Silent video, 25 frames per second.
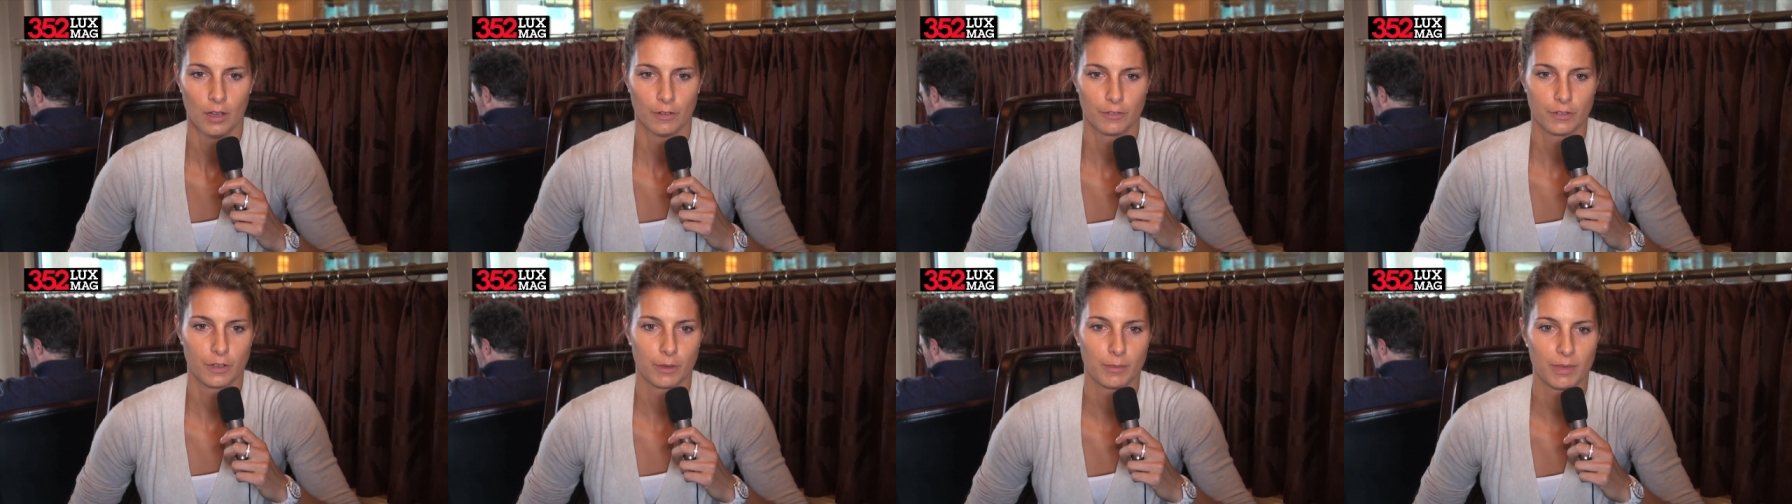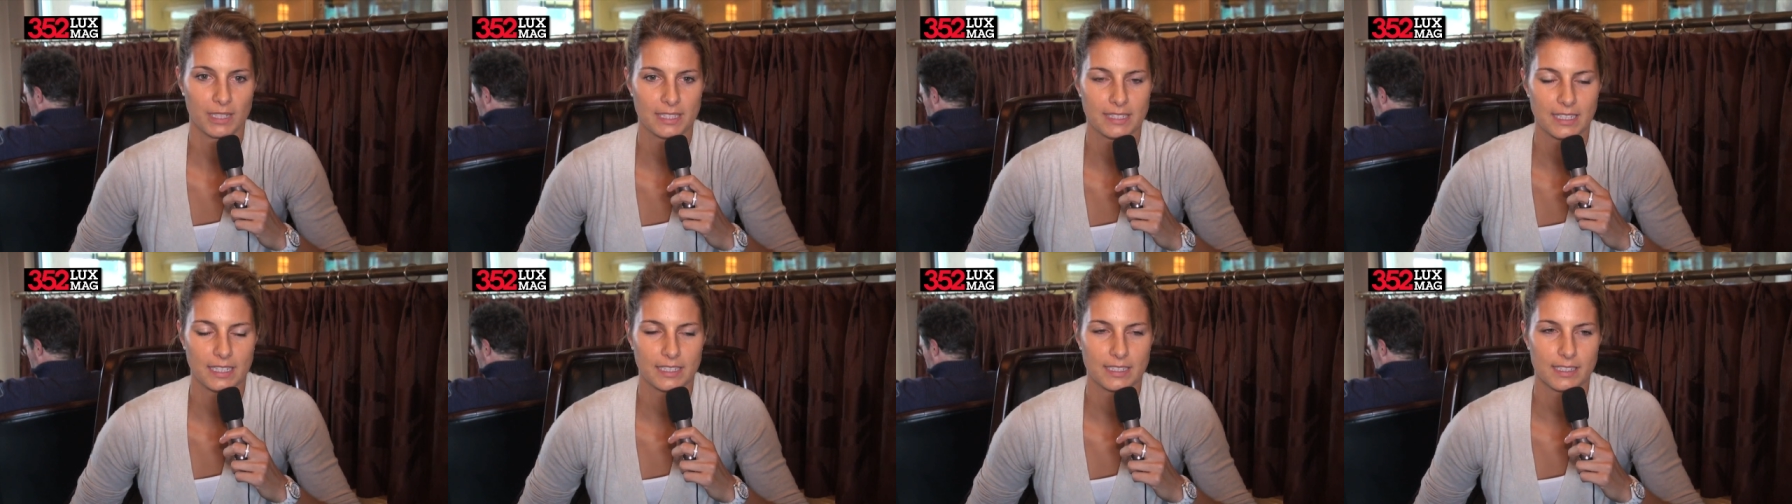from
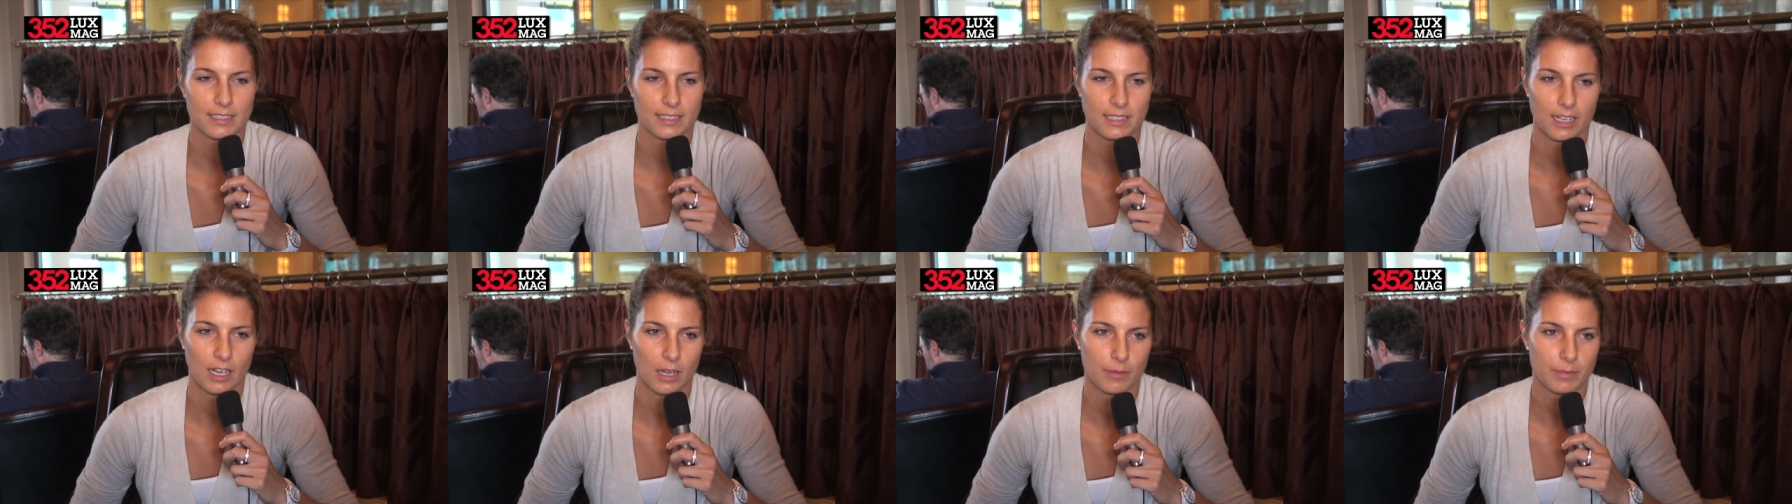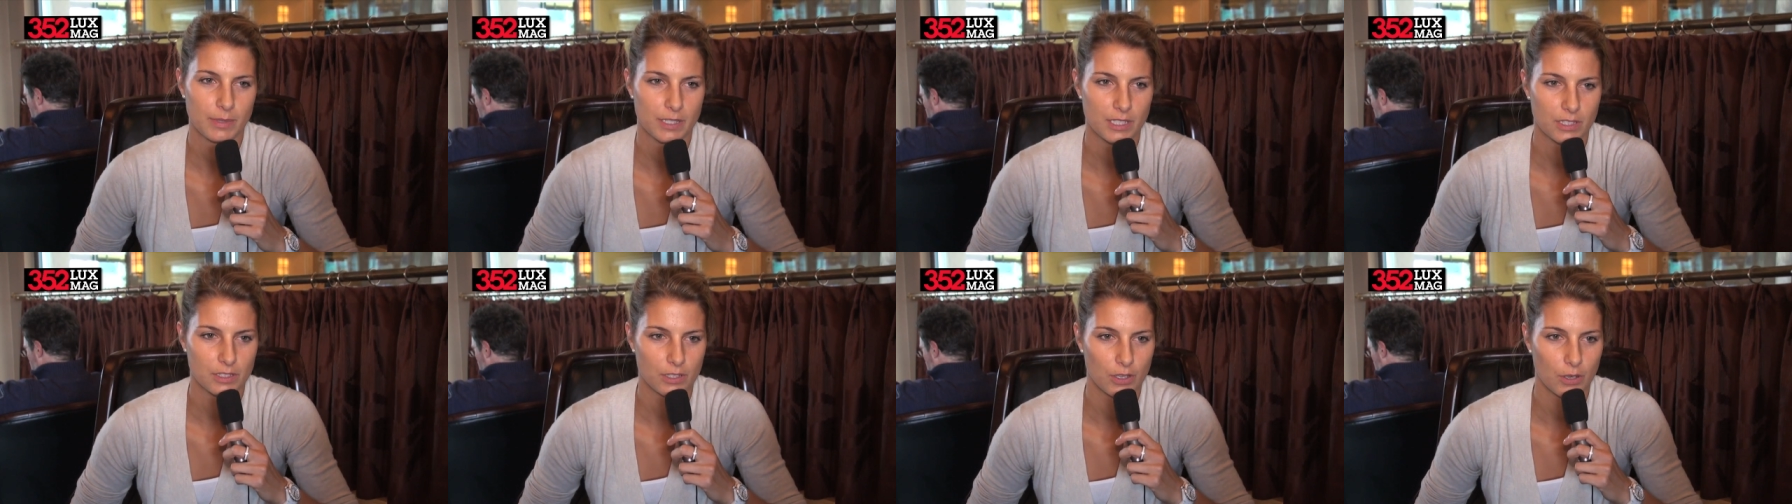my tennis
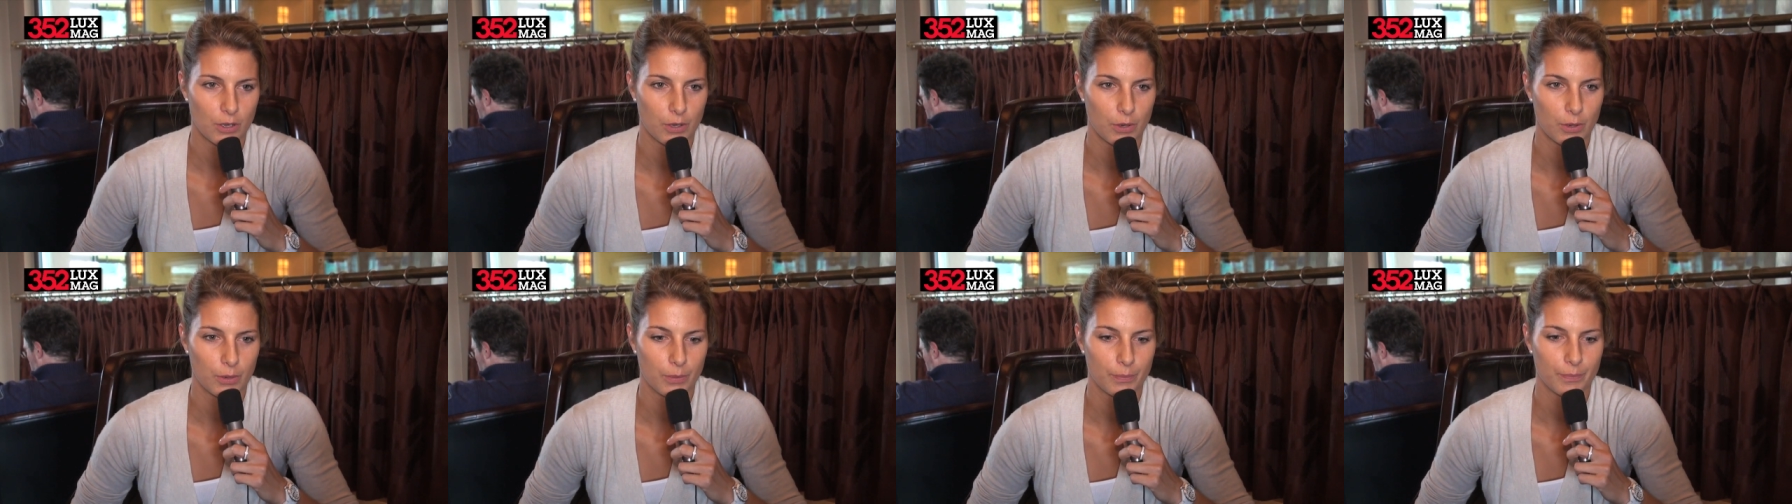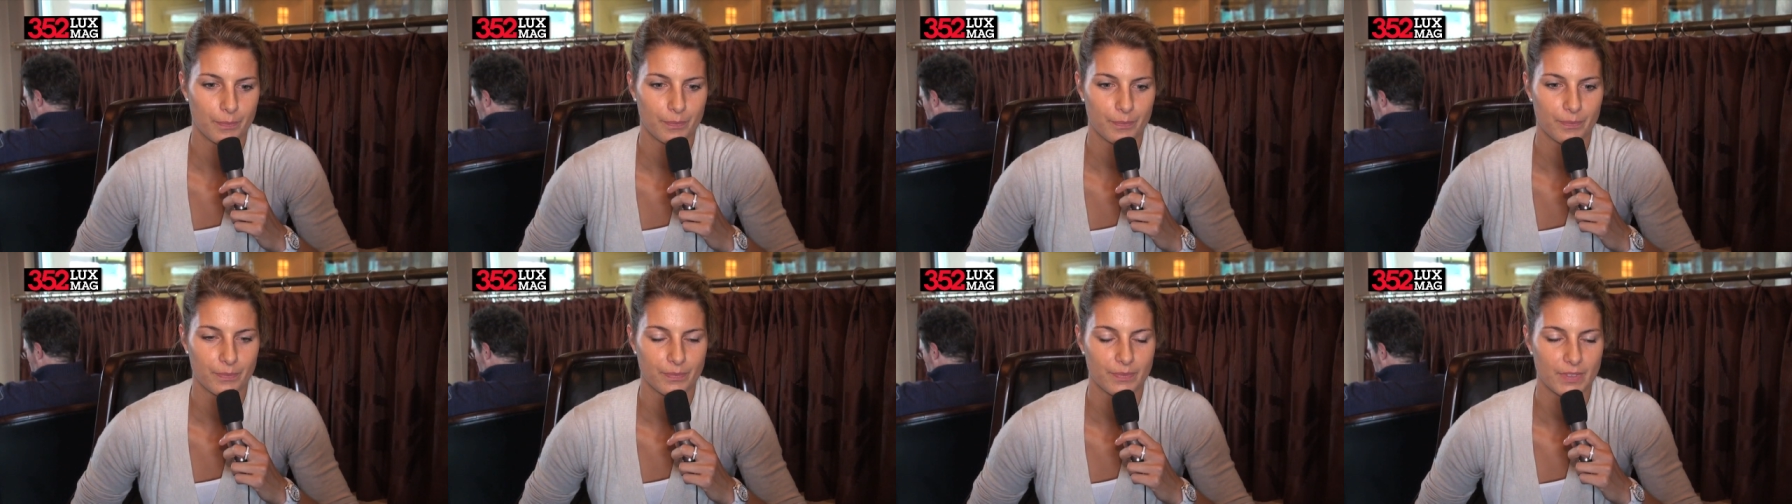clubs,
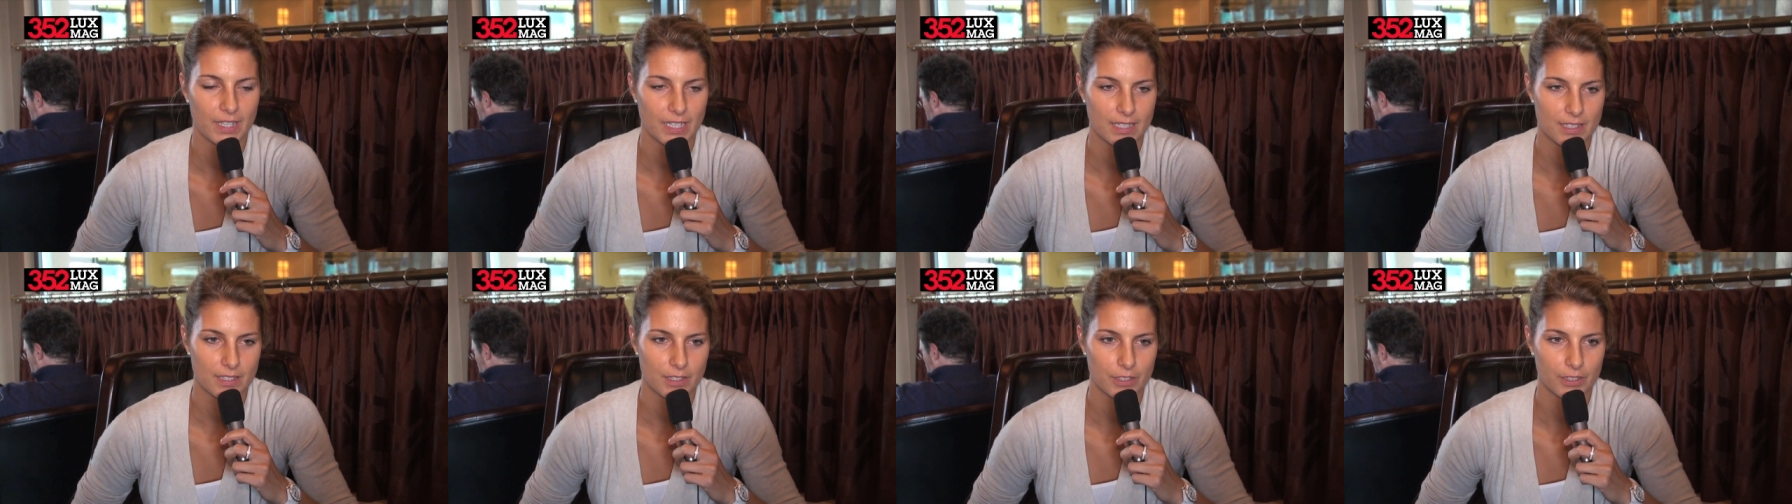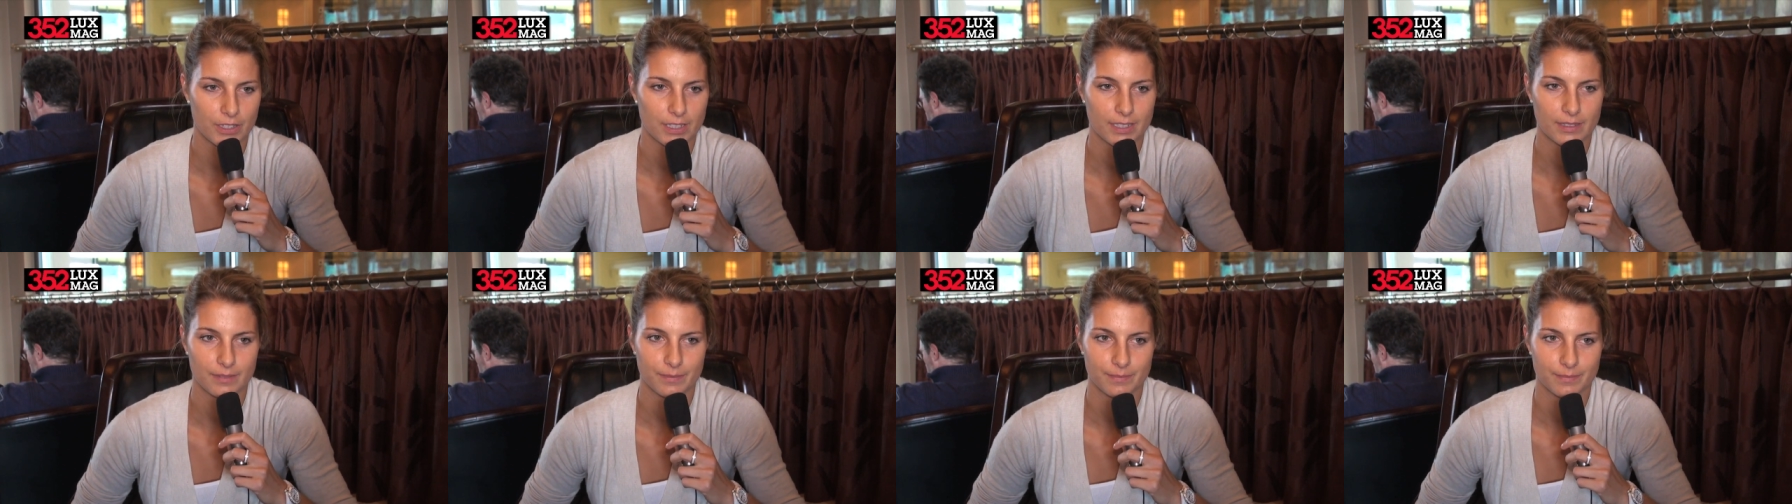so that's
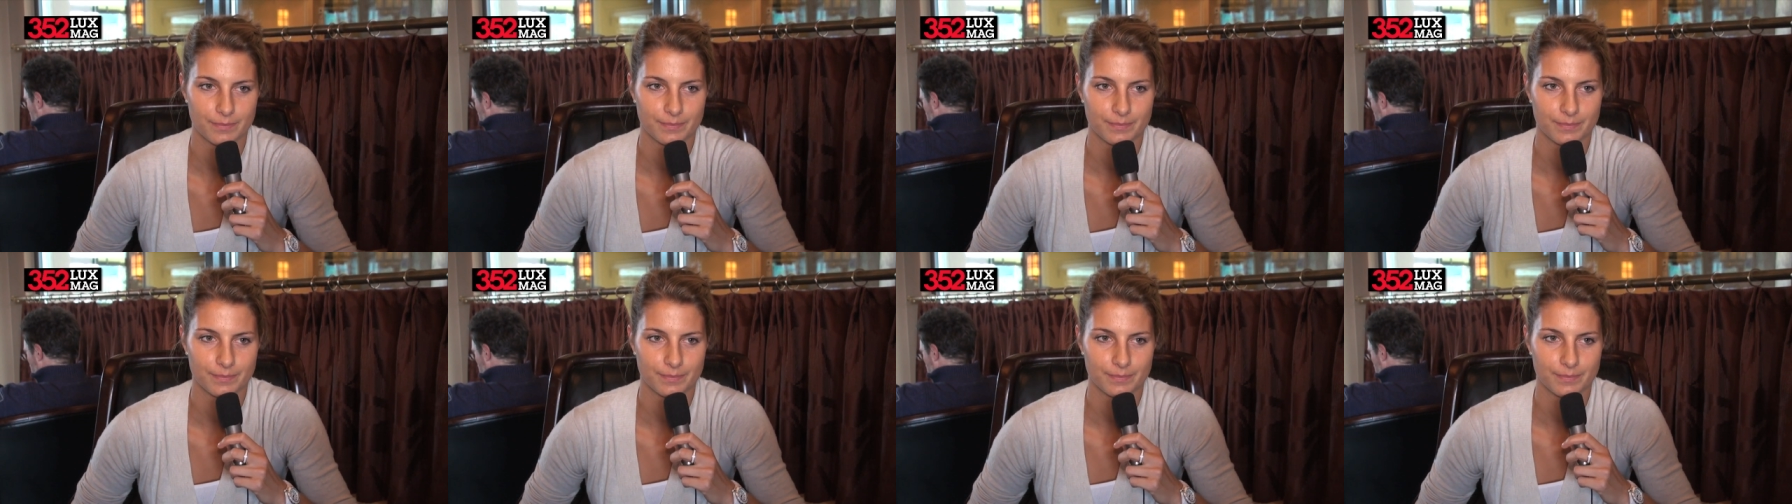good.